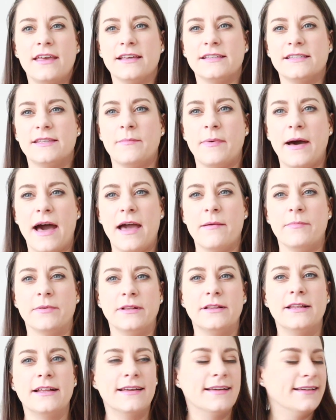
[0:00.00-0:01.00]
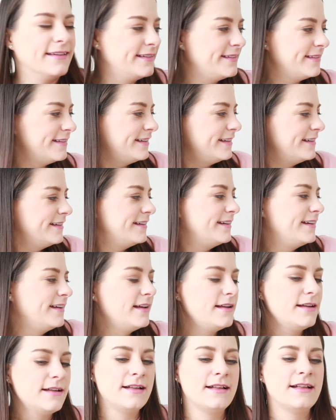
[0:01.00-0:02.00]
as the Bible.
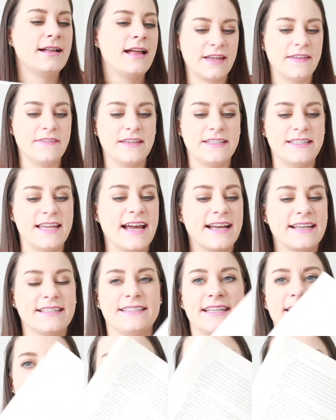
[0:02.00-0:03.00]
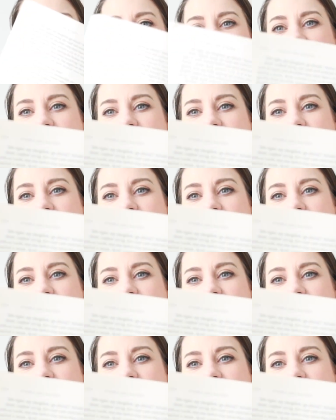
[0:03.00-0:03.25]
And the text isn't